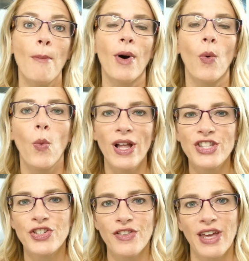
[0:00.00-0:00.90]
But
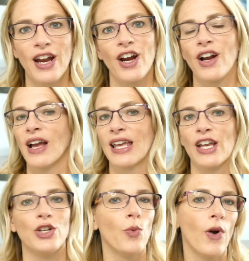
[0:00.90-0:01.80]
once you're there,
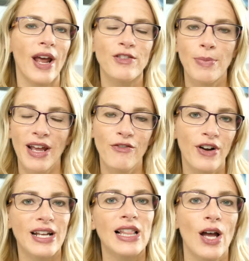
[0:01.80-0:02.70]
again, you won't have to pay for
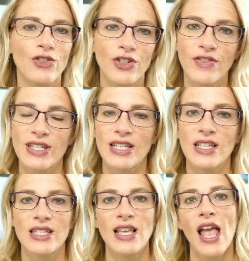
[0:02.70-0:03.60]
any cloud
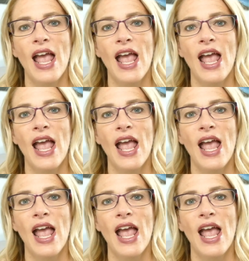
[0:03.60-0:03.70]
services,